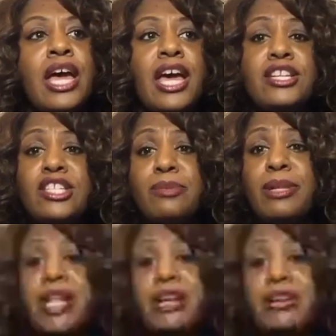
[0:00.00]
And just
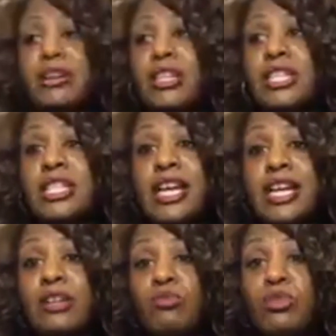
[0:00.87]
been like, girl, at least I
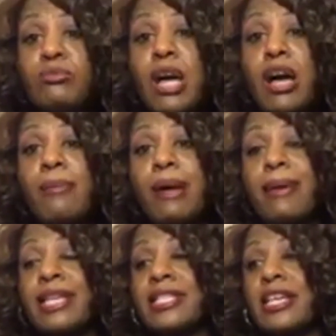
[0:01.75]
get a room all by
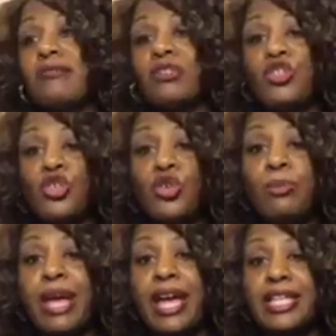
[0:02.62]
myself with 2
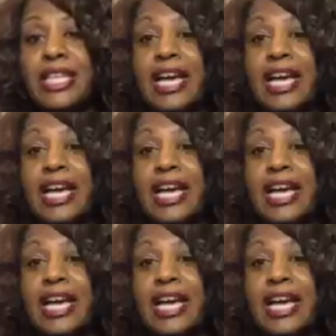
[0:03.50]
beds.